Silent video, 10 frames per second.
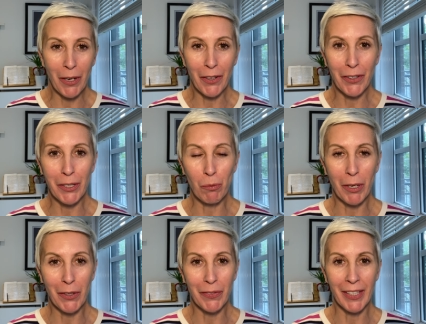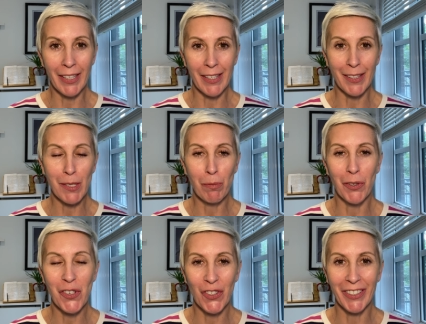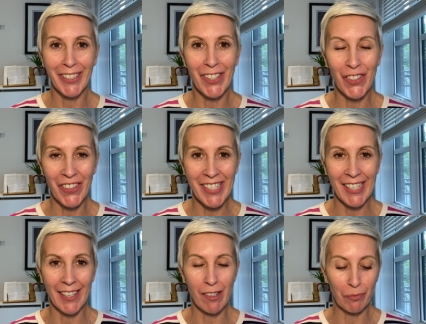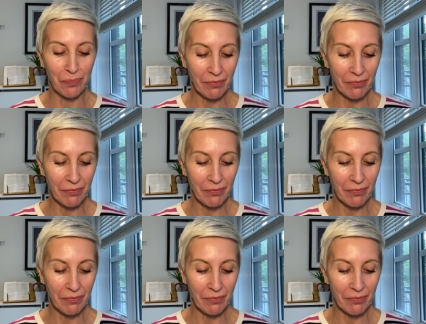I heard one of the, the spiritual teachers said,